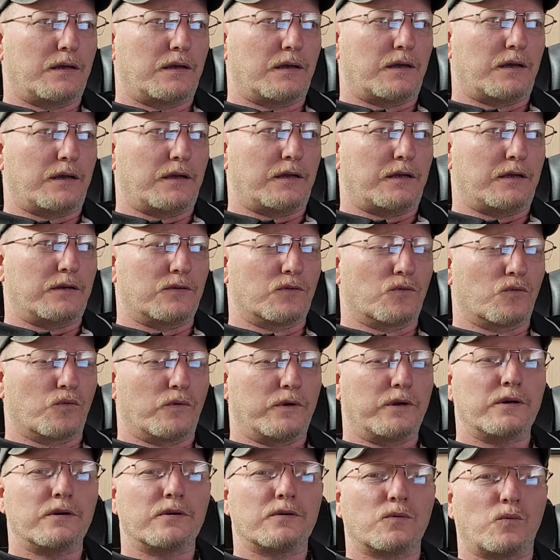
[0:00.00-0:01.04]
A
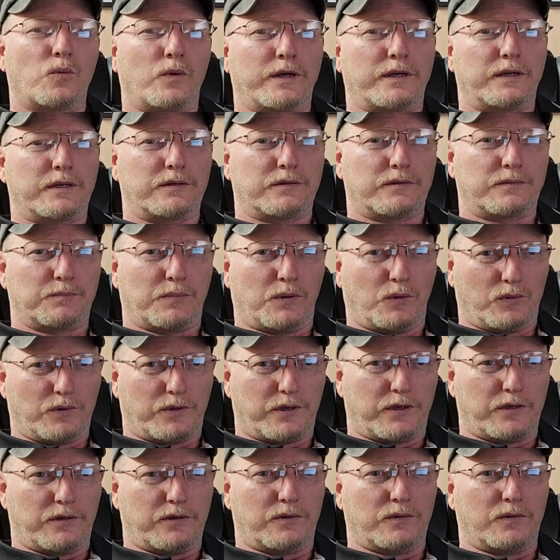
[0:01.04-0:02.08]
rear weighted pull
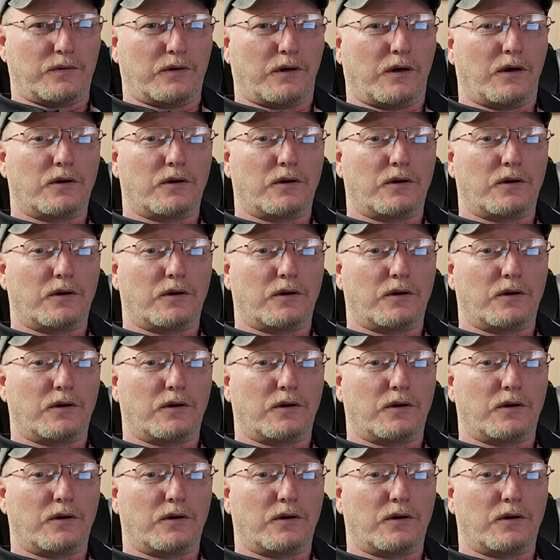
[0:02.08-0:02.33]
cue,